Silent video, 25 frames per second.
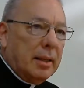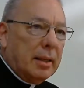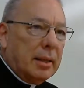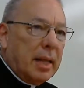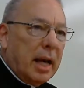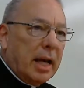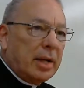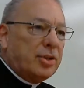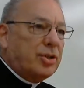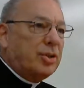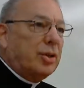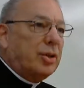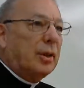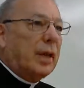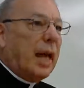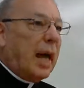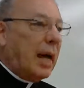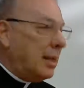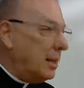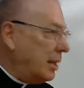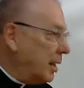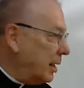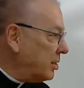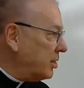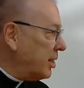National
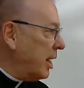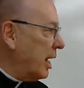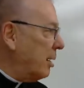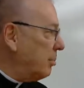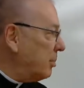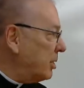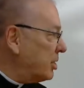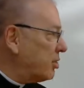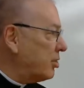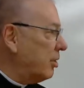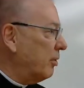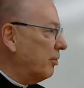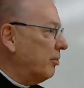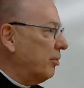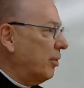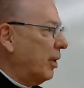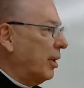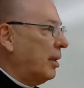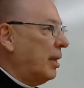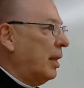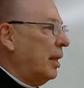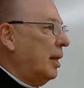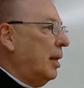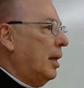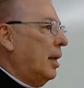Latin exam and so
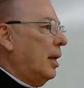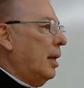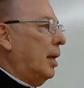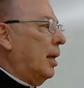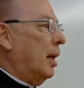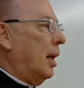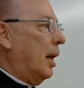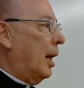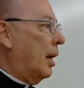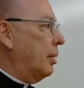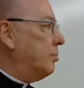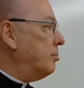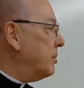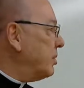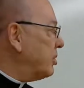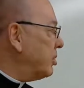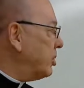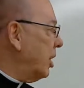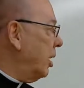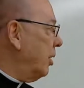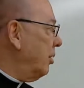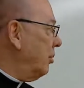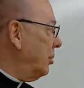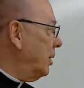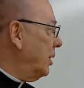forth.
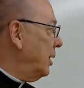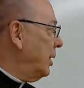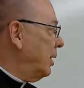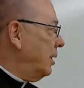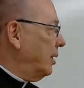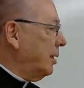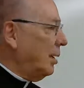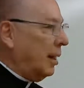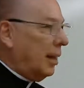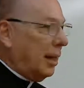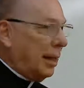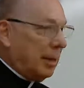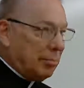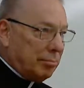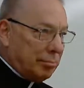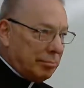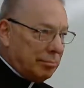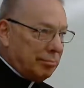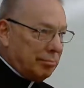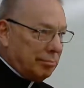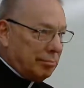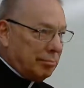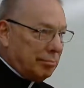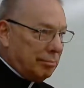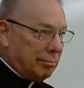So
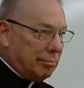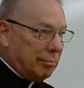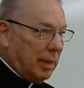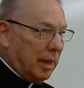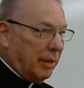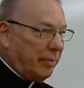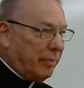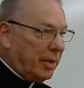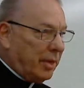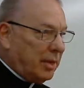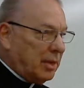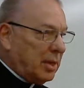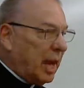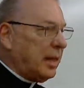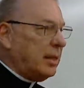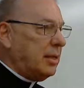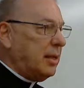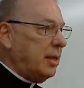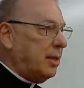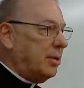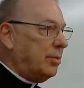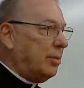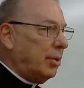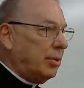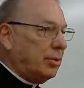if a
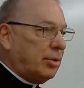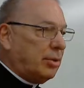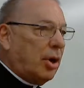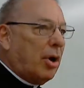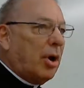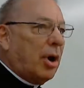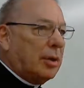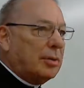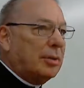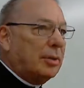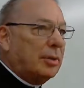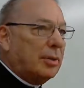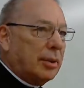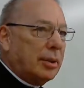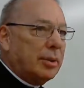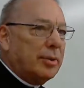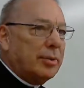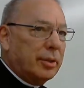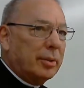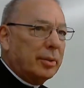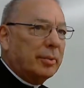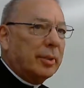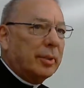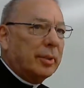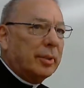90-year-old cardinal
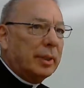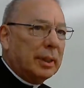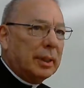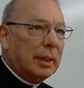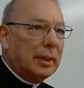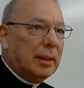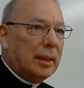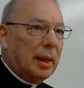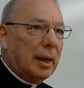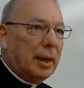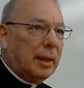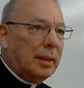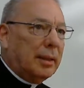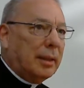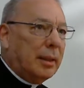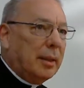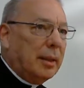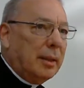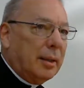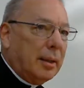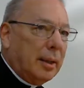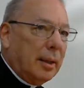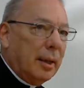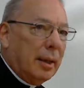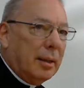can do it, I
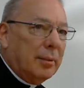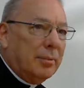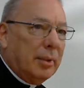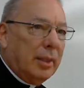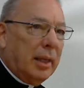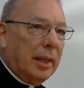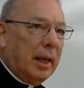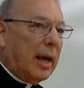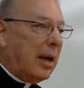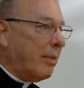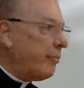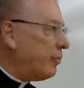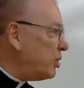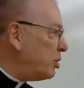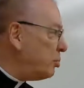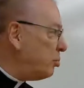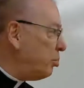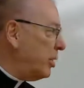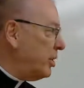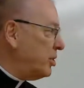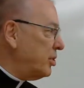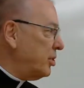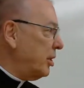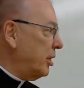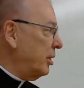think the average
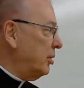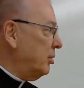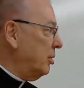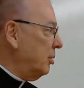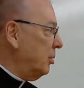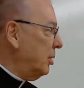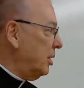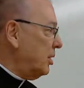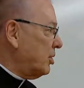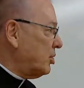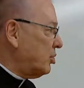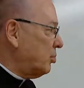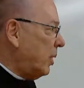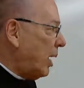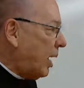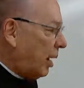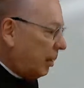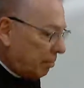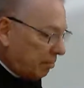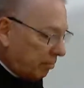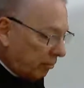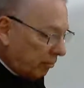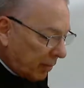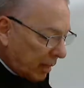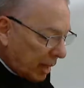priest can do it as
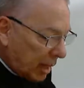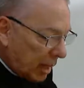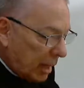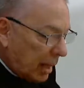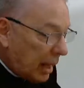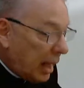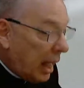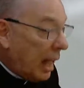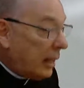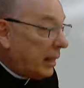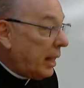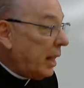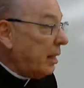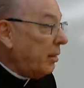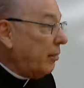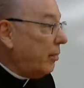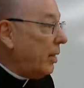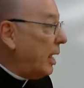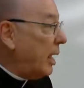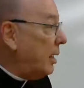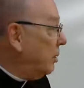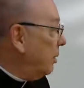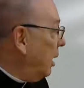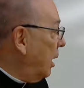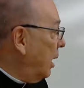well. At any
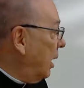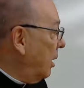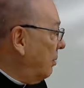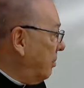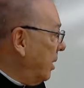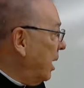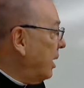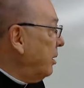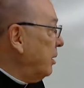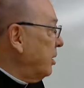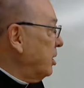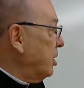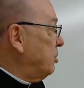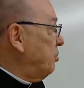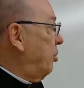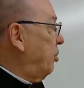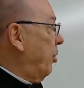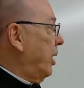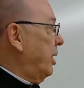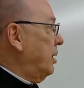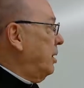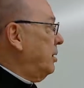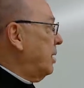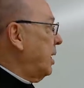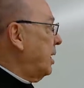rate, I made this
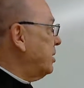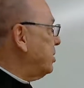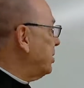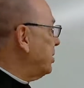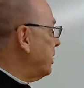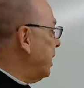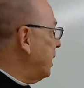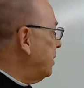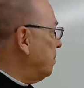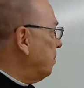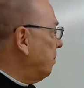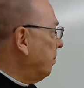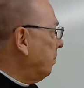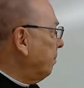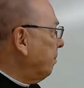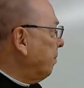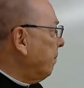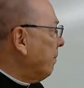point, and I said,